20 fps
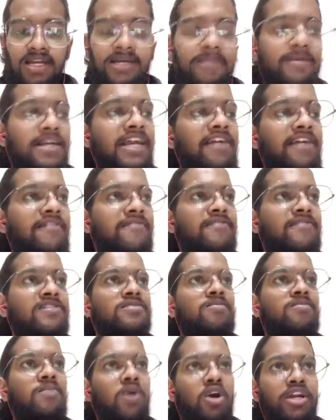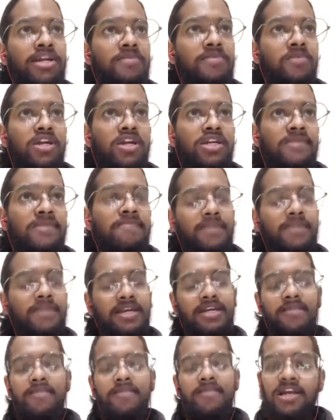but I was born and brought up
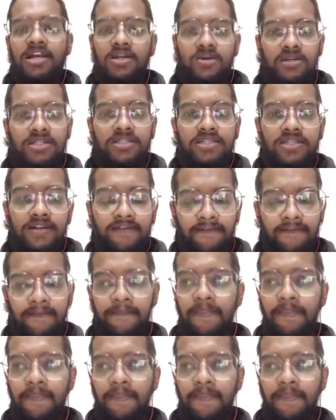in Bangalore itself.